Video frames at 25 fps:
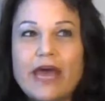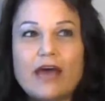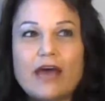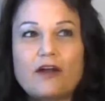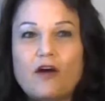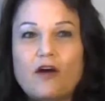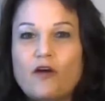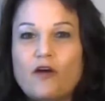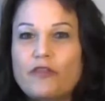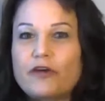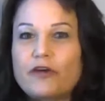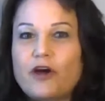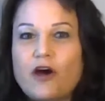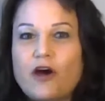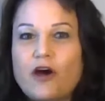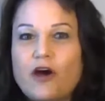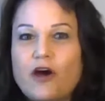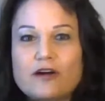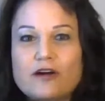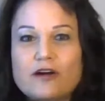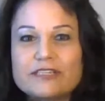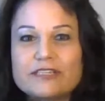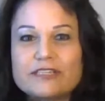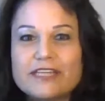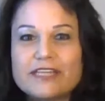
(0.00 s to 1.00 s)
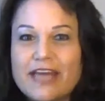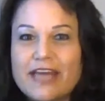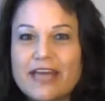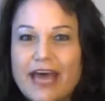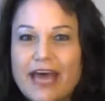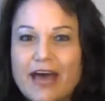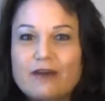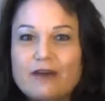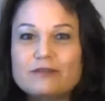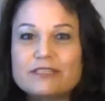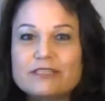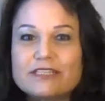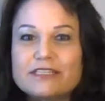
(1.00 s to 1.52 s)
had all the cars and the
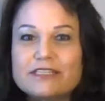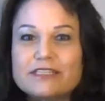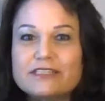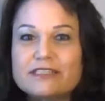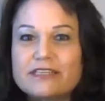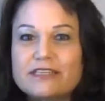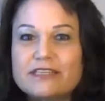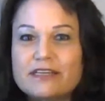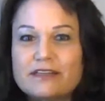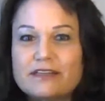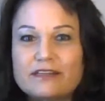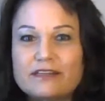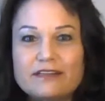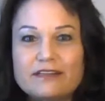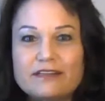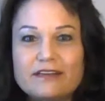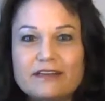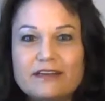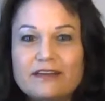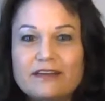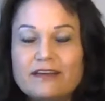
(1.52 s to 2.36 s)
houses and